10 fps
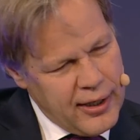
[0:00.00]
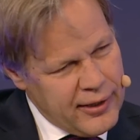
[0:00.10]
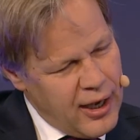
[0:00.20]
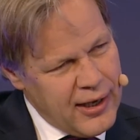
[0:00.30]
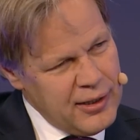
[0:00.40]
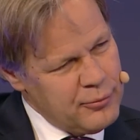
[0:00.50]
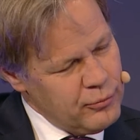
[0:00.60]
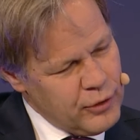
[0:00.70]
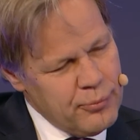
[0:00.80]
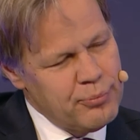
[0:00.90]
And I
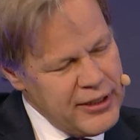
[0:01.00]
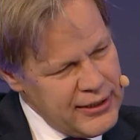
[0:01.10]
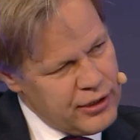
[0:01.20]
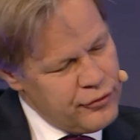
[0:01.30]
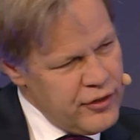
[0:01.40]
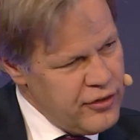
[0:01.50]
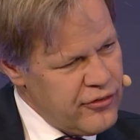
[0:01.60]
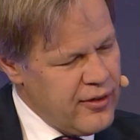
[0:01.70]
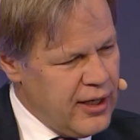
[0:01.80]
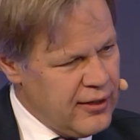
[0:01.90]
am completely
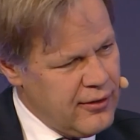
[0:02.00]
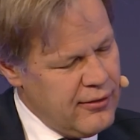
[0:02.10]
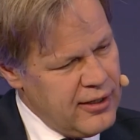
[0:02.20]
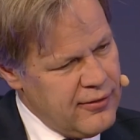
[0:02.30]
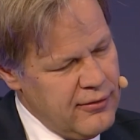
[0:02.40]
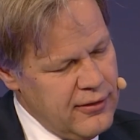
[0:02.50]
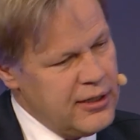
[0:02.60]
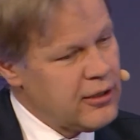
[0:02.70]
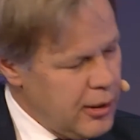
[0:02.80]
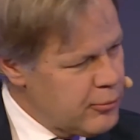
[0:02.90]
convinced that
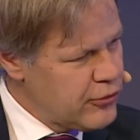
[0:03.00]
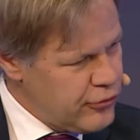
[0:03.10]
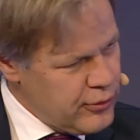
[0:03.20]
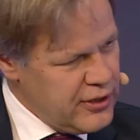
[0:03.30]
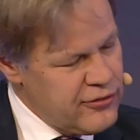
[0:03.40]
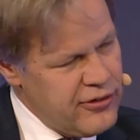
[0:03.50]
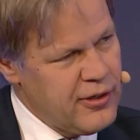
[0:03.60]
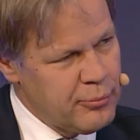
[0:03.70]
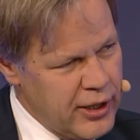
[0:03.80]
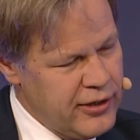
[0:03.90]
the incumbents or the
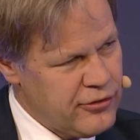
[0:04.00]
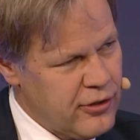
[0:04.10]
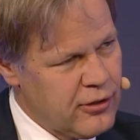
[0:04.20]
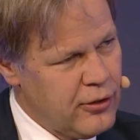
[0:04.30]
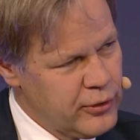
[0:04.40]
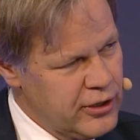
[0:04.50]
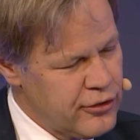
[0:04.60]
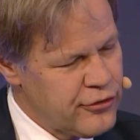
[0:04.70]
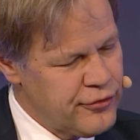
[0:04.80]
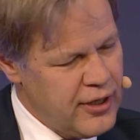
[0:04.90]
existing players are only
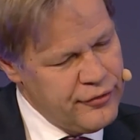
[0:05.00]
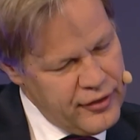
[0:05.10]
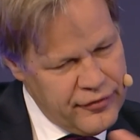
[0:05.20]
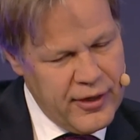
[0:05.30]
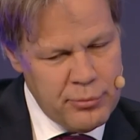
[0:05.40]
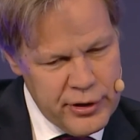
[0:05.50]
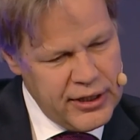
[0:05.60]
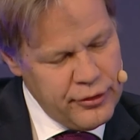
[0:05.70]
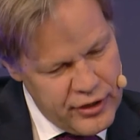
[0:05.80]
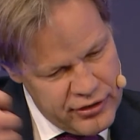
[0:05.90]
going to survive if they
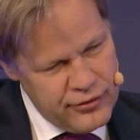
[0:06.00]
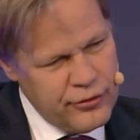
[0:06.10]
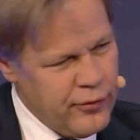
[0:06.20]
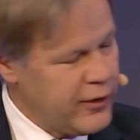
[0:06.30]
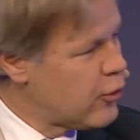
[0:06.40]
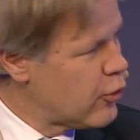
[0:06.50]
bring innovation to their